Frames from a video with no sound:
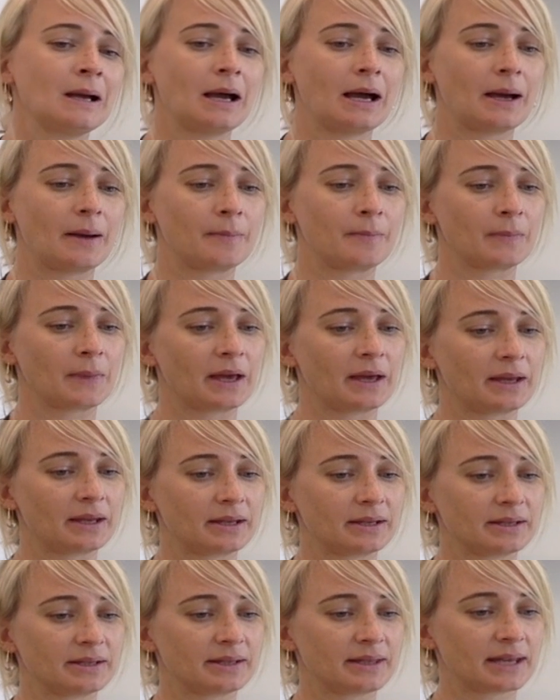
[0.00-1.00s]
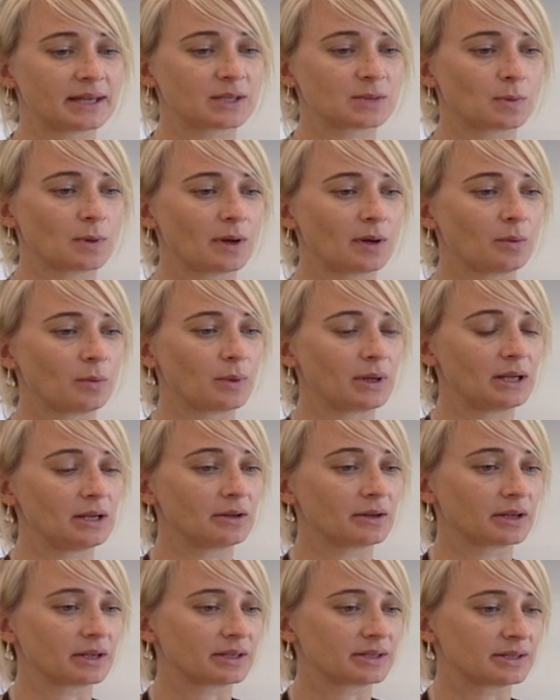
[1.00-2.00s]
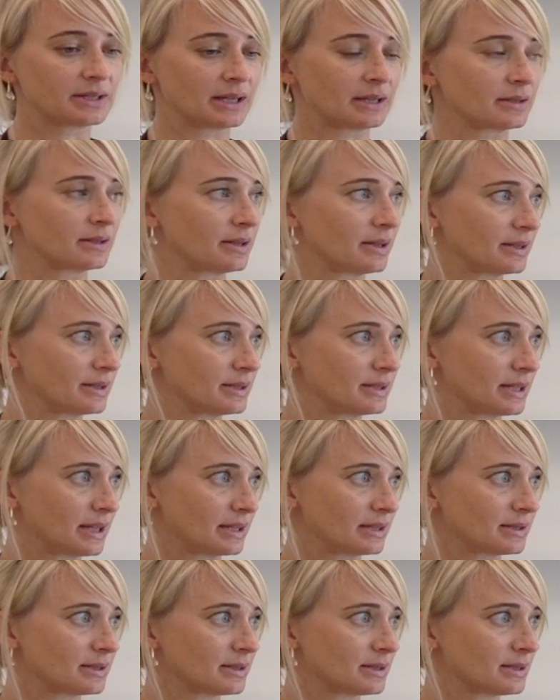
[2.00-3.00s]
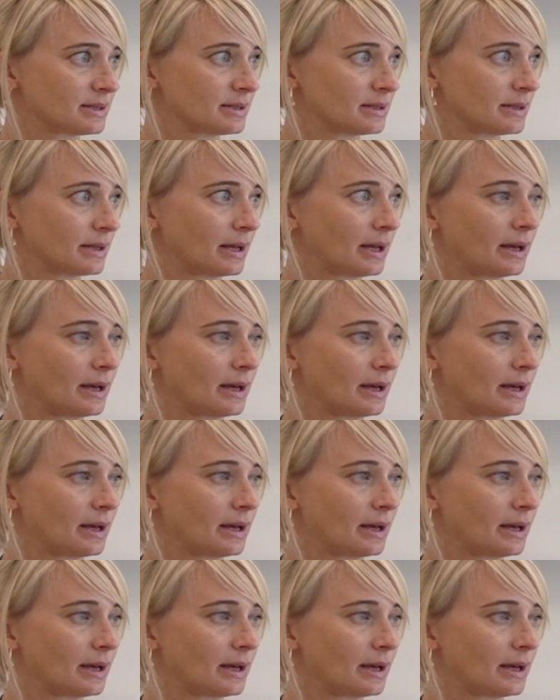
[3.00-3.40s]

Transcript: and that's where we look at standardised tests.